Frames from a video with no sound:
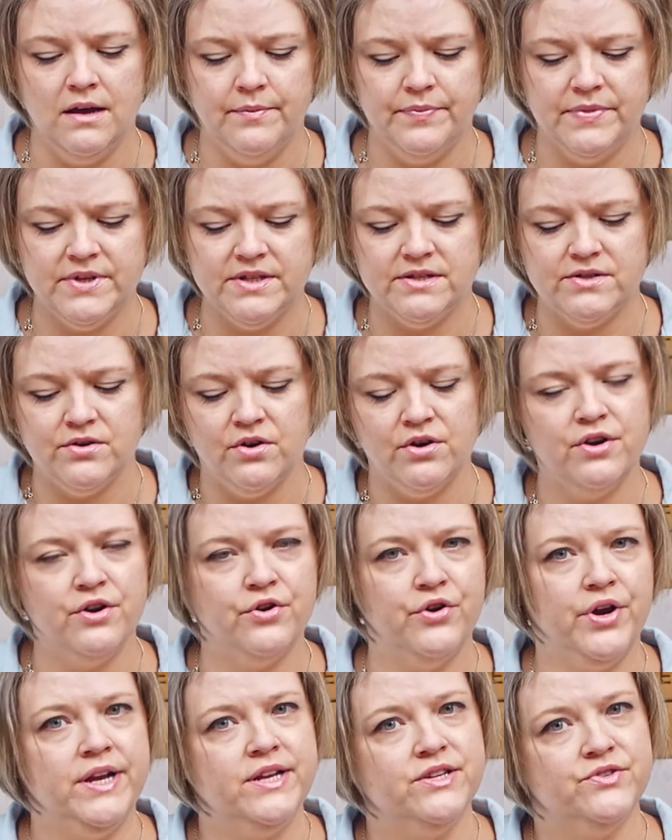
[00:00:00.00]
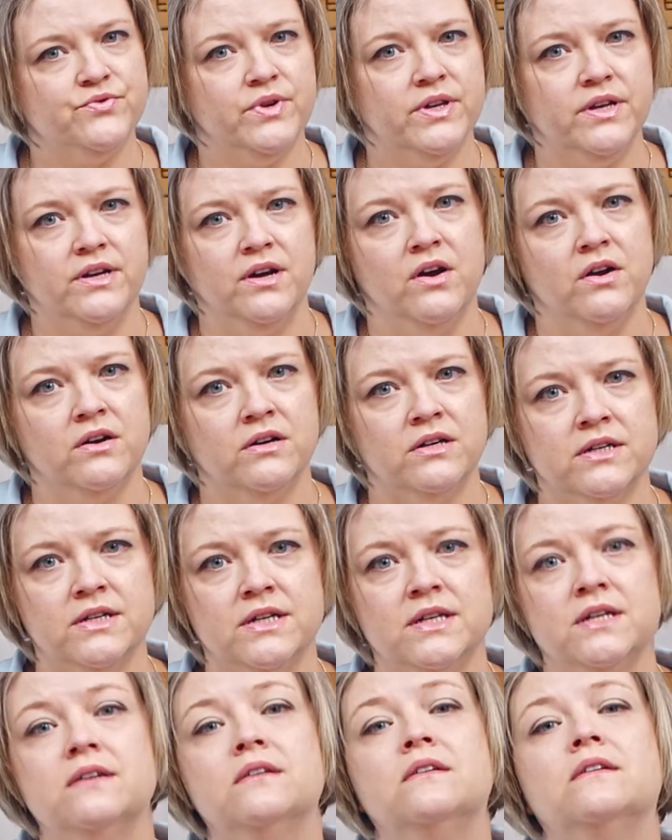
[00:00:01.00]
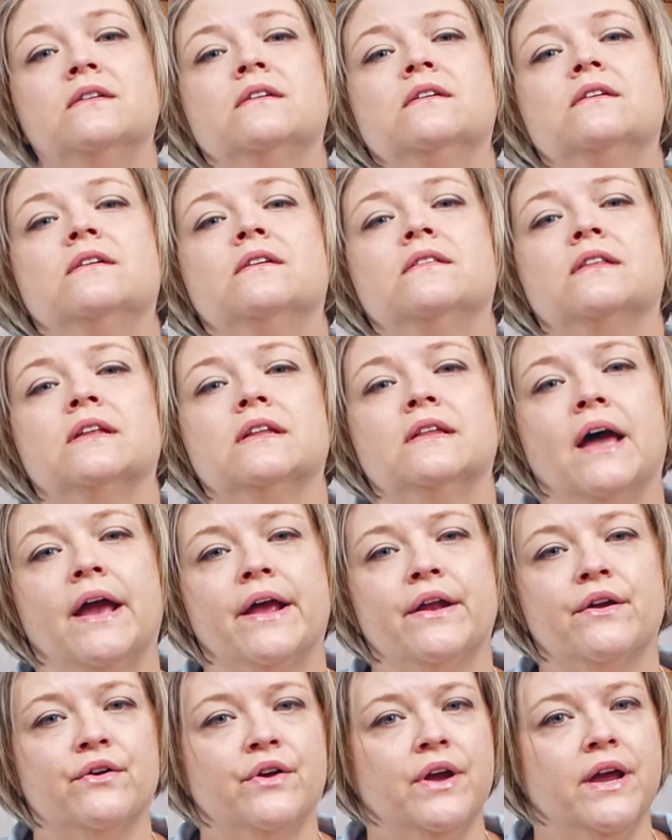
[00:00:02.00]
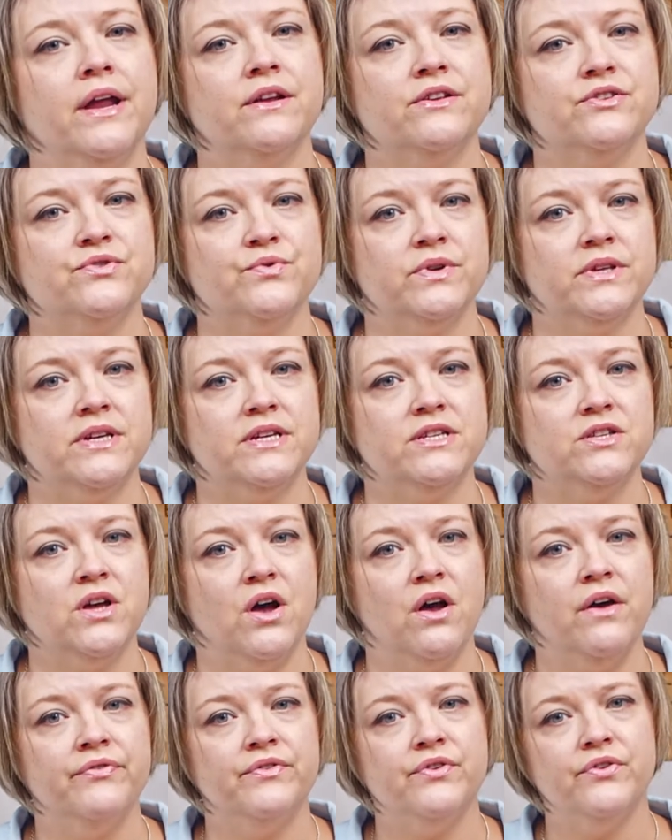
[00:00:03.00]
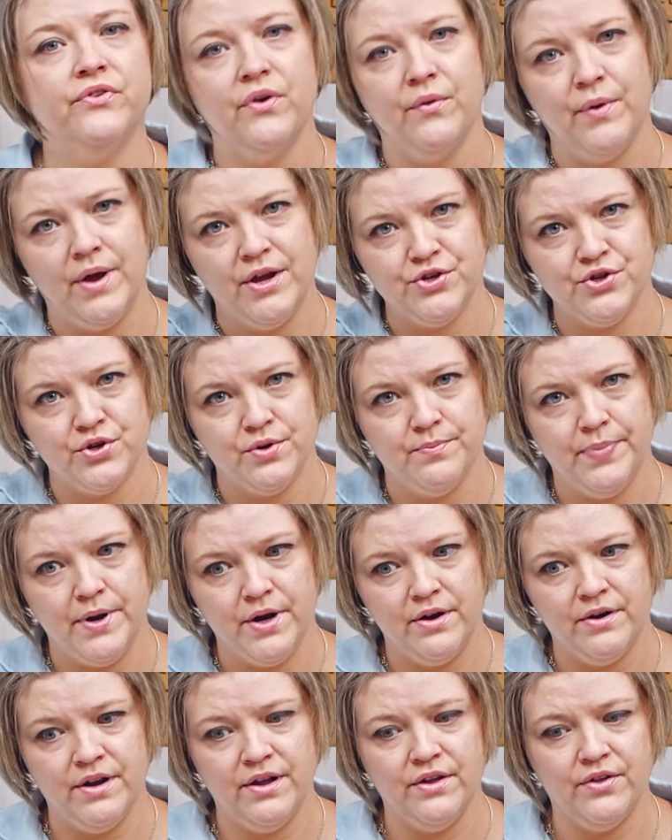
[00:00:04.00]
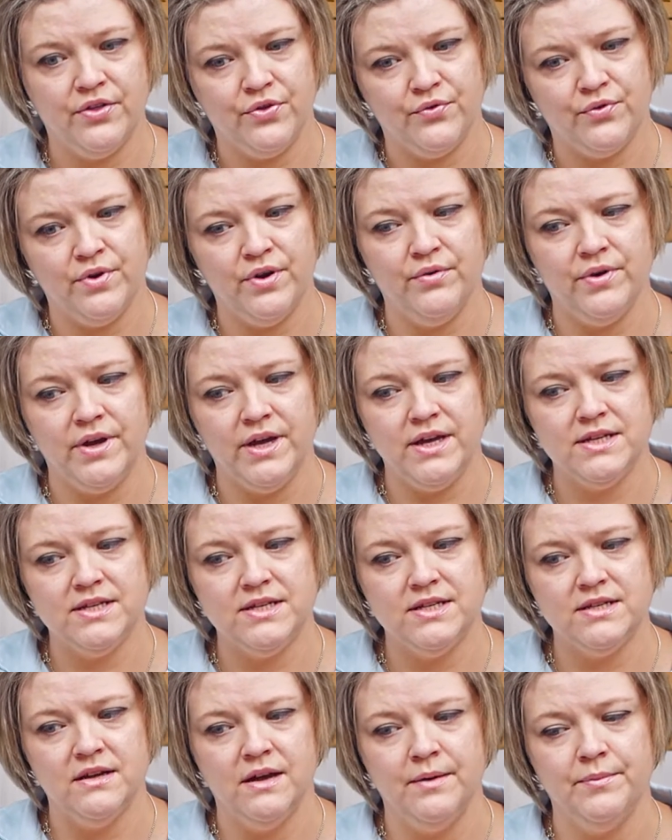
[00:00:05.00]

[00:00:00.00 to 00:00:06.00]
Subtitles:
this darker grain is really hard, the lighter grain is really soft, so as you're burning through it,